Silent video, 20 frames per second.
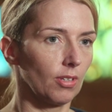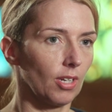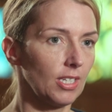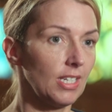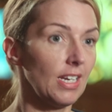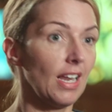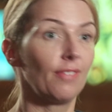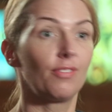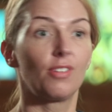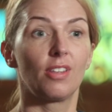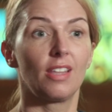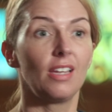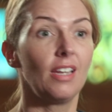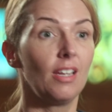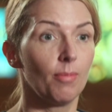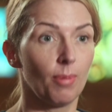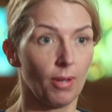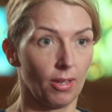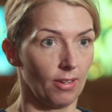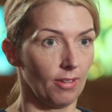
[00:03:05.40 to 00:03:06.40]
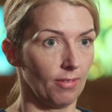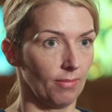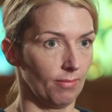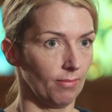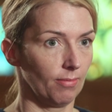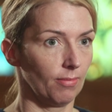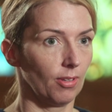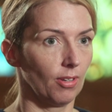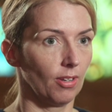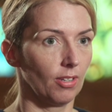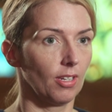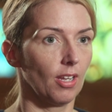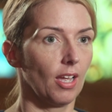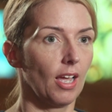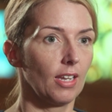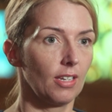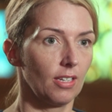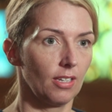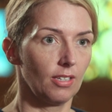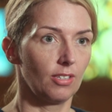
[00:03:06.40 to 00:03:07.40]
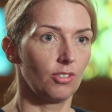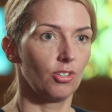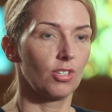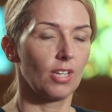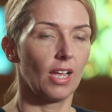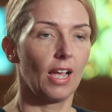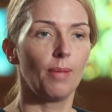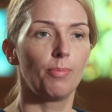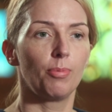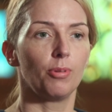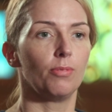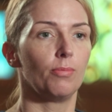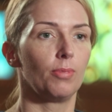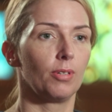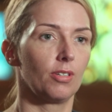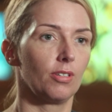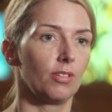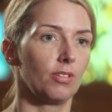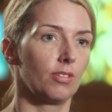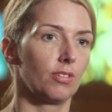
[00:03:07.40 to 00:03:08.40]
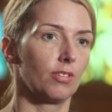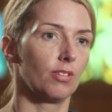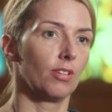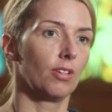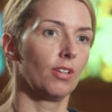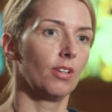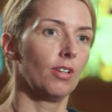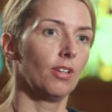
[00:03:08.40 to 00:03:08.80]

I didn't have to think about it. It just happened because